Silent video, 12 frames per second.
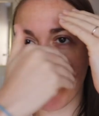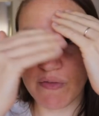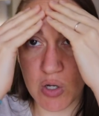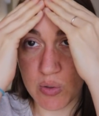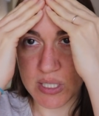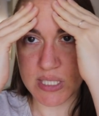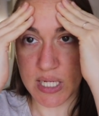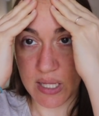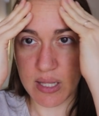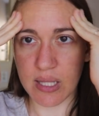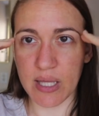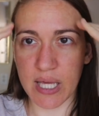I've noticed
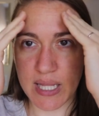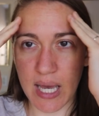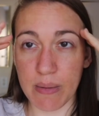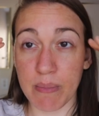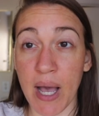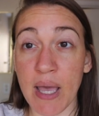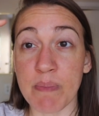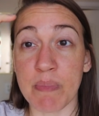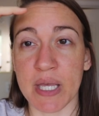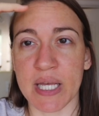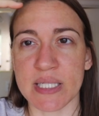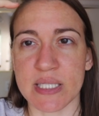anything like that. My
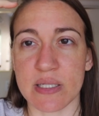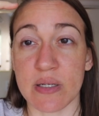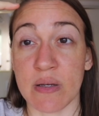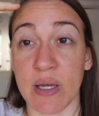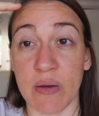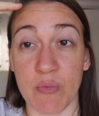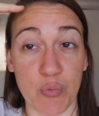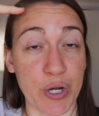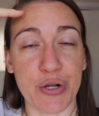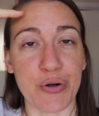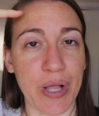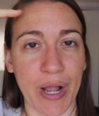biggest
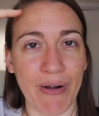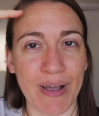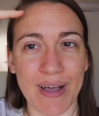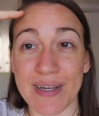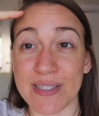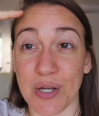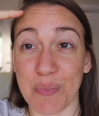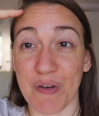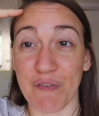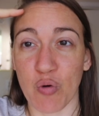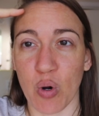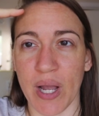wrinkle area is on
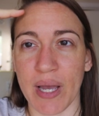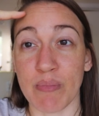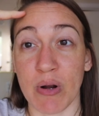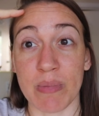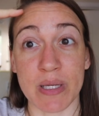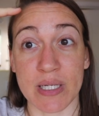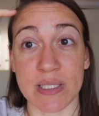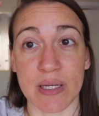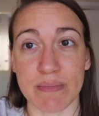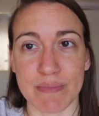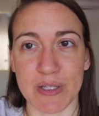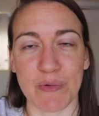my forehead, probably because I
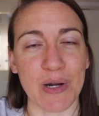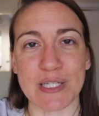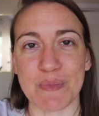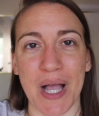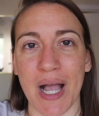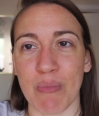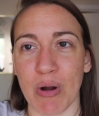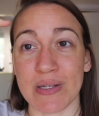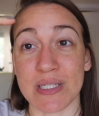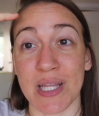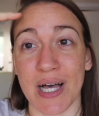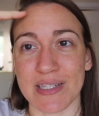raise my
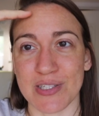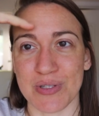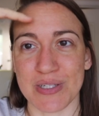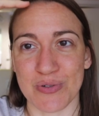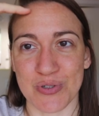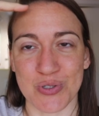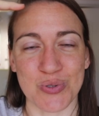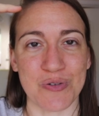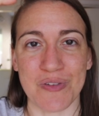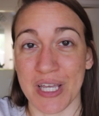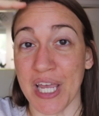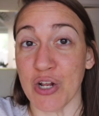eyebrows a lot, so these are just sort
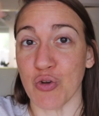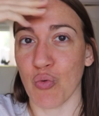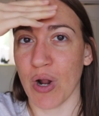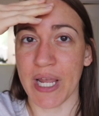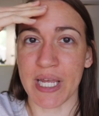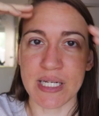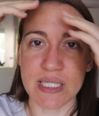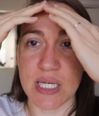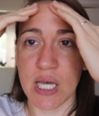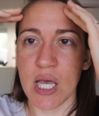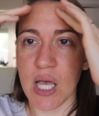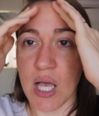of like ingrained.
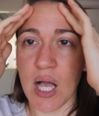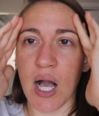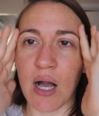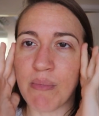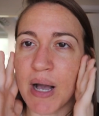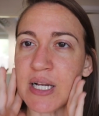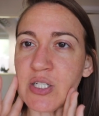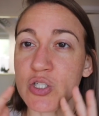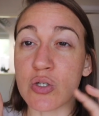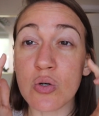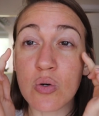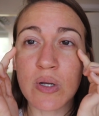I
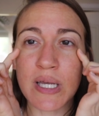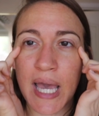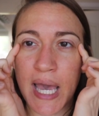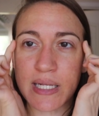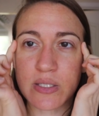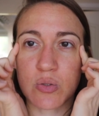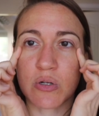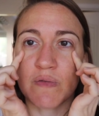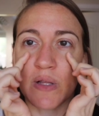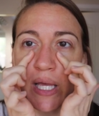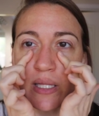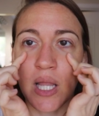do get sort
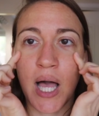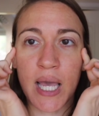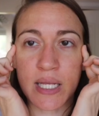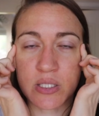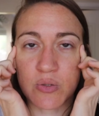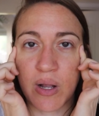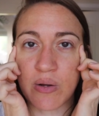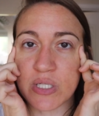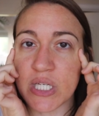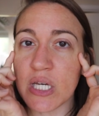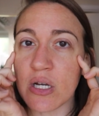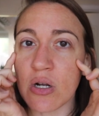of like lines around
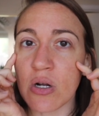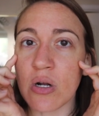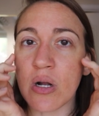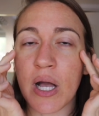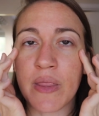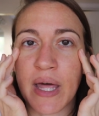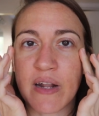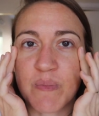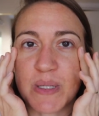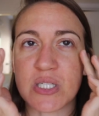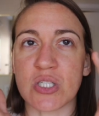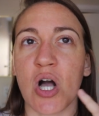here that have
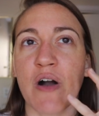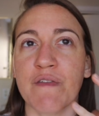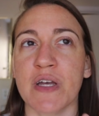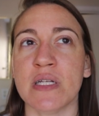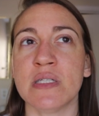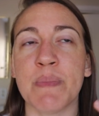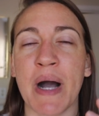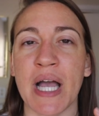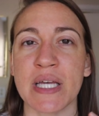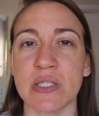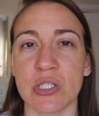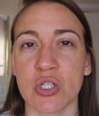been softened
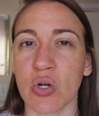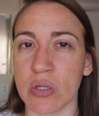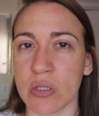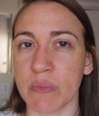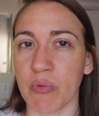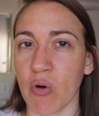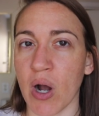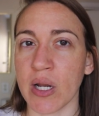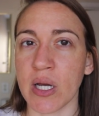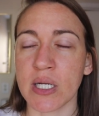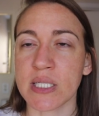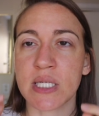by certain
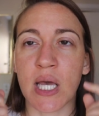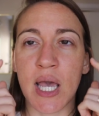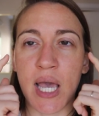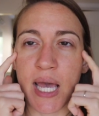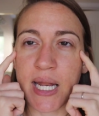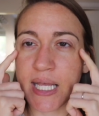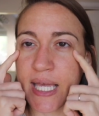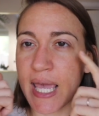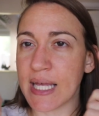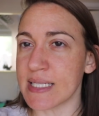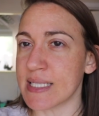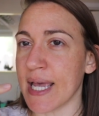products, and I
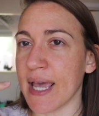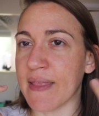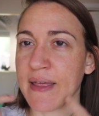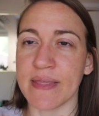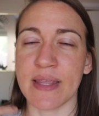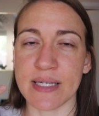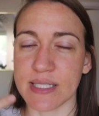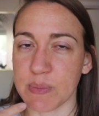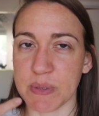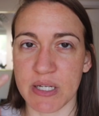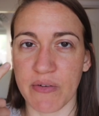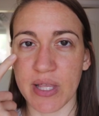can't say that this
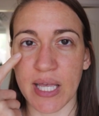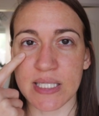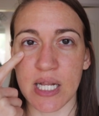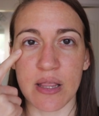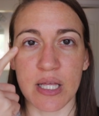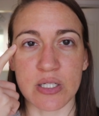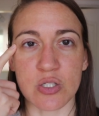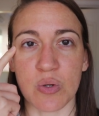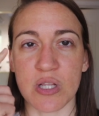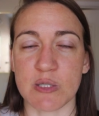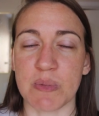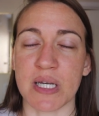specifically has anything to do
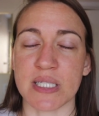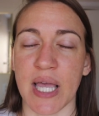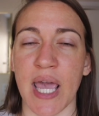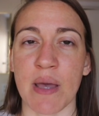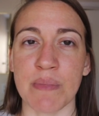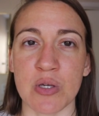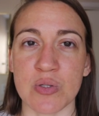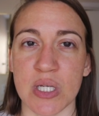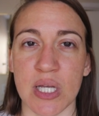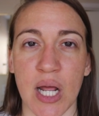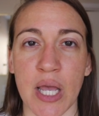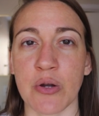with this because I am
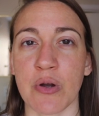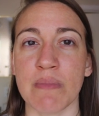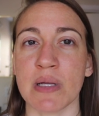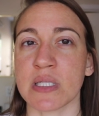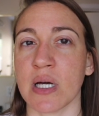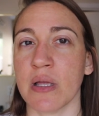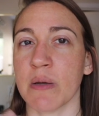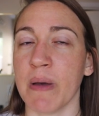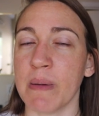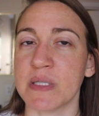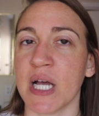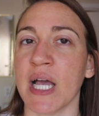using an eye cream that's got like
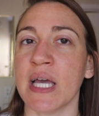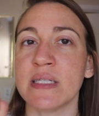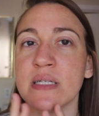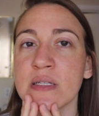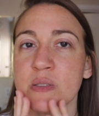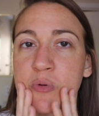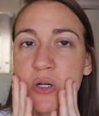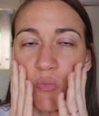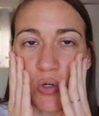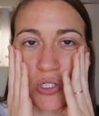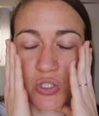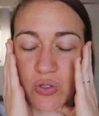peptides and it's pretty
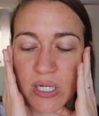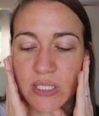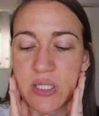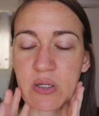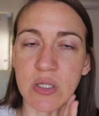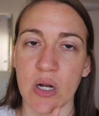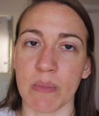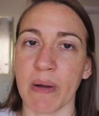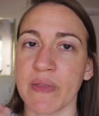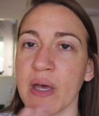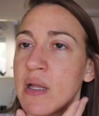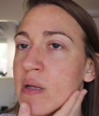moisturizing. I'll talk
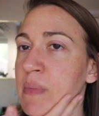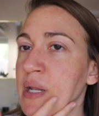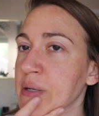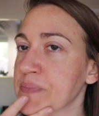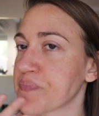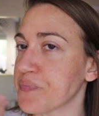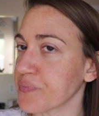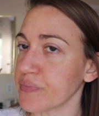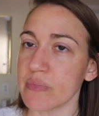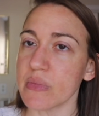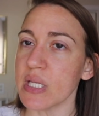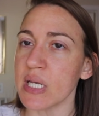about that in a minute.
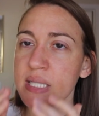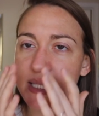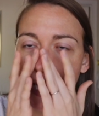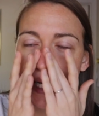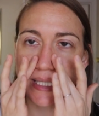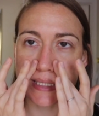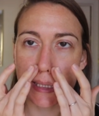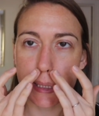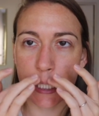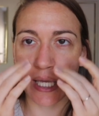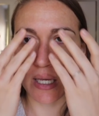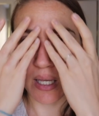It's not
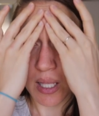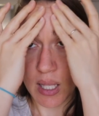IndieLee.